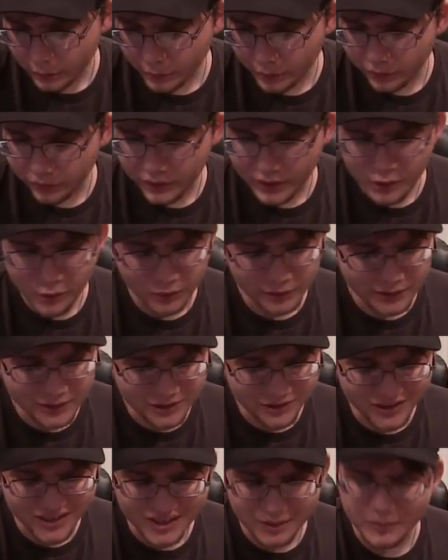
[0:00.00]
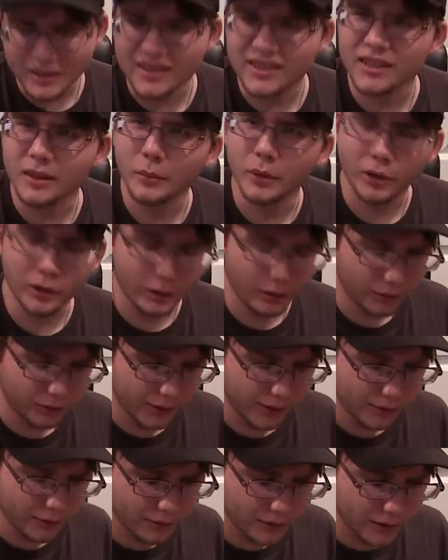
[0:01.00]
the rules then, or at least if it's something similar, because
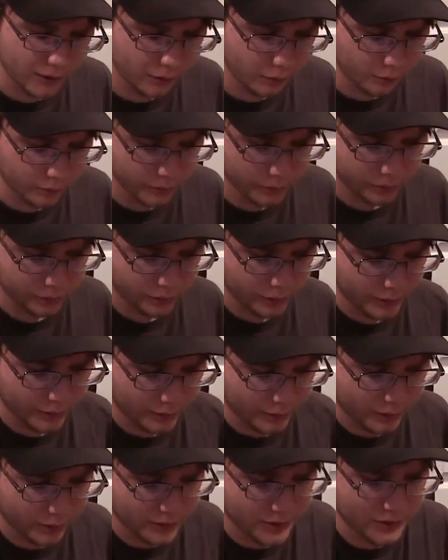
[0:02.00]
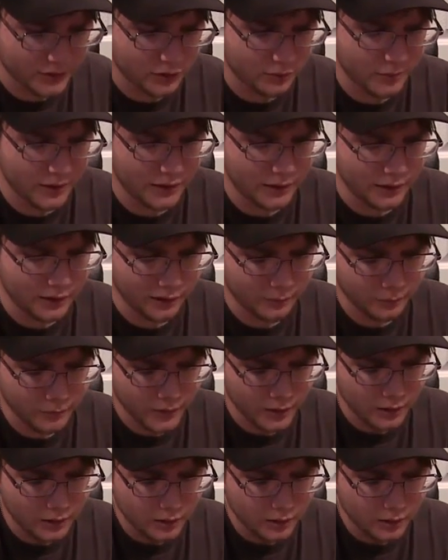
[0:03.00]
I understand the rules on uh, Cards Against Humanity.